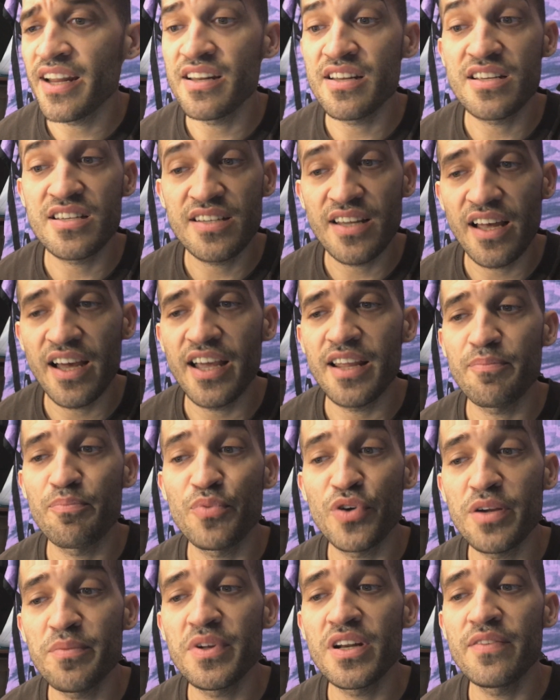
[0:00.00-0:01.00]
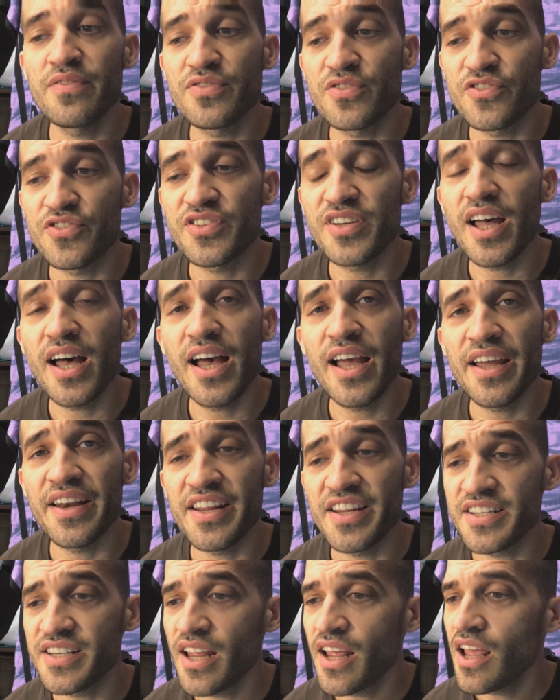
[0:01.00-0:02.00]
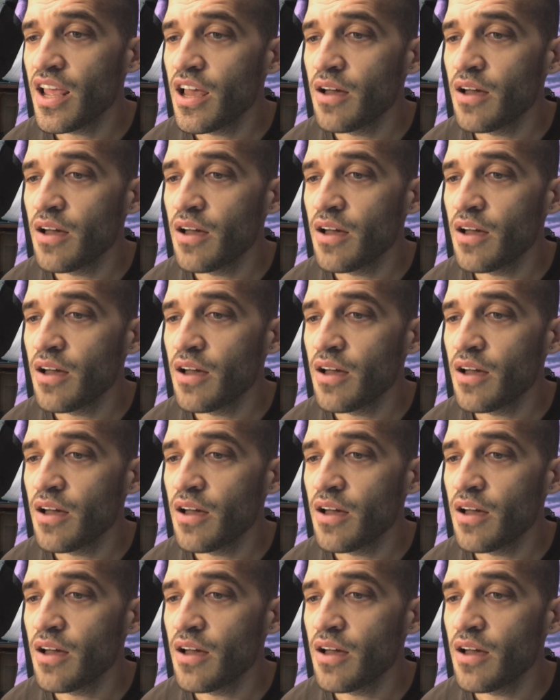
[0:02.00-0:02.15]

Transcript: inside primitive societies